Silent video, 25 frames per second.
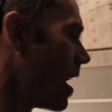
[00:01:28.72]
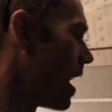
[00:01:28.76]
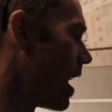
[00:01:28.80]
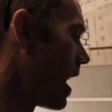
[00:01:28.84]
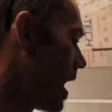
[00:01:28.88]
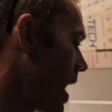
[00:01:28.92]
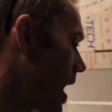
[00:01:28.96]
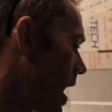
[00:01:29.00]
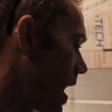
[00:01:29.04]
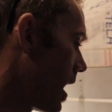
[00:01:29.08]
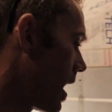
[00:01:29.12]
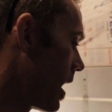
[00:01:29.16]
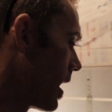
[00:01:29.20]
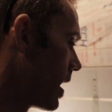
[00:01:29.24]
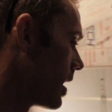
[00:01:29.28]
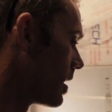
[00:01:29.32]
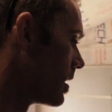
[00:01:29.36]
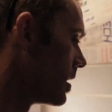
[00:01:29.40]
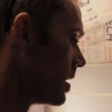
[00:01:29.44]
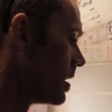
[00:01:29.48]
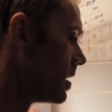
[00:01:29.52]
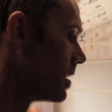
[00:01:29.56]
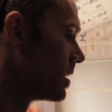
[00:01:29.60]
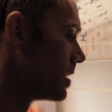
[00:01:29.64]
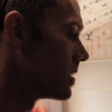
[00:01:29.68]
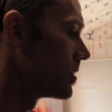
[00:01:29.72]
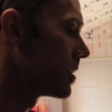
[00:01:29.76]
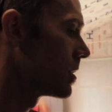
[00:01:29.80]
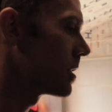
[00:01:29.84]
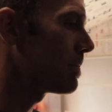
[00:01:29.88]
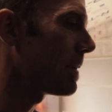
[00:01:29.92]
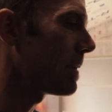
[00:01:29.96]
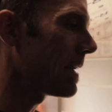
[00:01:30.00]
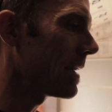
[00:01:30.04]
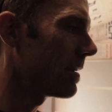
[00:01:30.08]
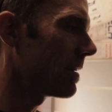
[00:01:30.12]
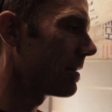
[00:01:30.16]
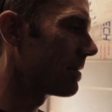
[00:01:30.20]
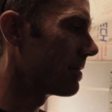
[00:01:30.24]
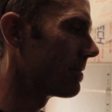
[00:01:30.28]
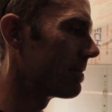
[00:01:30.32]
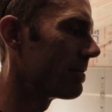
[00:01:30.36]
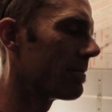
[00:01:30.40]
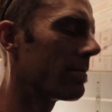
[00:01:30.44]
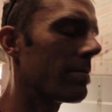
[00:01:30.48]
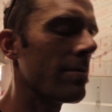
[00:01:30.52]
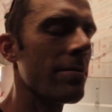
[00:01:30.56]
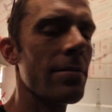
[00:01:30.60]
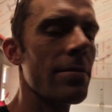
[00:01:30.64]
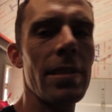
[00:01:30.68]
uh, just been
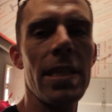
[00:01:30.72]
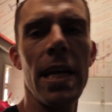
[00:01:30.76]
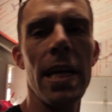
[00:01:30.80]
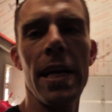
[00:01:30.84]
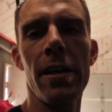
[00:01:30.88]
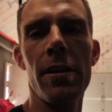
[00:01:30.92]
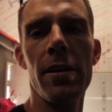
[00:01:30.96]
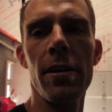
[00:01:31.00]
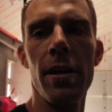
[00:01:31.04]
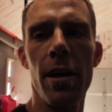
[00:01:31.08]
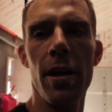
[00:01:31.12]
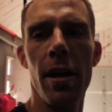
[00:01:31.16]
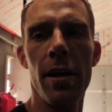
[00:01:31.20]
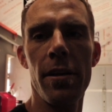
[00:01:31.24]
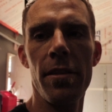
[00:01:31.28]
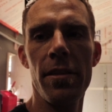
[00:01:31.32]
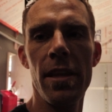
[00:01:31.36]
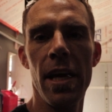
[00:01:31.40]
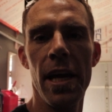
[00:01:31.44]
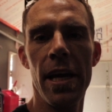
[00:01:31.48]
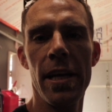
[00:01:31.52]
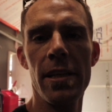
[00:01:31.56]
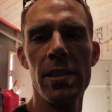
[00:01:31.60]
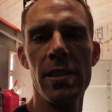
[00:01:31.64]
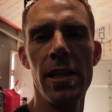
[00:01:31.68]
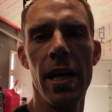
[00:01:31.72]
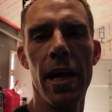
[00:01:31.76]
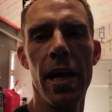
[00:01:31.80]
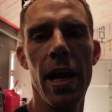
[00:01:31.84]
tinkering on things.